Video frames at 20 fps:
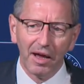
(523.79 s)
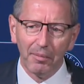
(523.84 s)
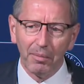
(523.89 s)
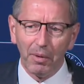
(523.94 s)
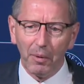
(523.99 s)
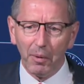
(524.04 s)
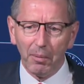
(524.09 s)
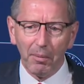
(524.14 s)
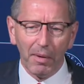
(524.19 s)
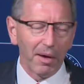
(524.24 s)

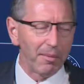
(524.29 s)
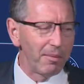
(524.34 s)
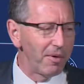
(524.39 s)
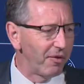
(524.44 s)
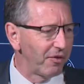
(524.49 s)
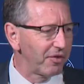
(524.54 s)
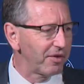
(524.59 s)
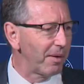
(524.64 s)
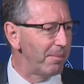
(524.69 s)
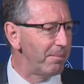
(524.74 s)
but we might
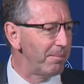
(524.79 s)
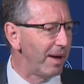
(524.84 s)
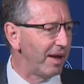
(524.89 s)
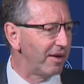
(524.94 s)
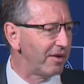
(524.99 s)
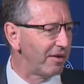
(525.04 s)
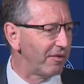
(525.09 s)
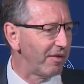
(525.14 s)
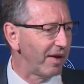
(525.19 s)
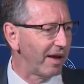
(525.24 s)
move some
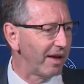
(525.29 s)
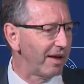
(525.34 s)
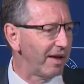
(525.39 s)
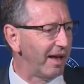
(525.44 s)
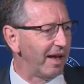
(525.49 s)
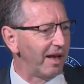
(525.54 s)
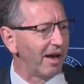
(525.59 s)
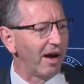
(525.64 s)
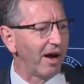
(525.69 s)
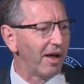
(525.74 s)
bits of it
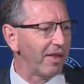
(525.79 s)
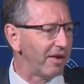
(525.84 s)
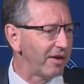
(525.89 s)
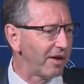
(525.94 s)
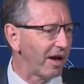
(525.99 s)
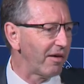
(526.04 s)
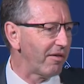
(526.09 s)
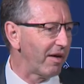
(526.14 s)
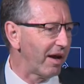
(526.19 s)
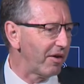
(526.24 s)
in either
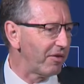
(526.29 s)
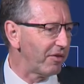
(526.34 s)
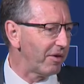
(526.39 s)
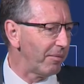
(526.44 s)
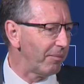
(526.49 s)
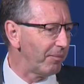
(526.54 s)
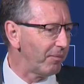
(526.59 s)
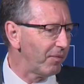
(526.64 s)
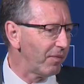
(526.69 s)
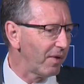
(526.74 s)
direction.
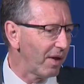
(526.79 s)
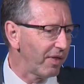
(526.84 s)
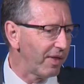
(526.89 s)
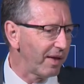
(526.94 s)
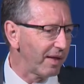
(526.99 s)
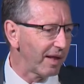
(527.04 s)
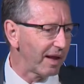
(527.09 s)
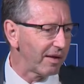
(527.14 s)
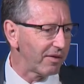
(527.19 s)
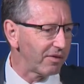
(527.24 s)
I
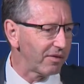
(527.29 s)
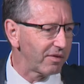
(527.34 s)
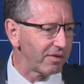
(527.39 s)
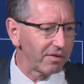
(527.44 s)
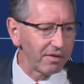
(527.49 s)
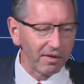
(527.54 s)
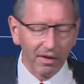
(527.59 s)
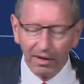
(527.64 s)
think that's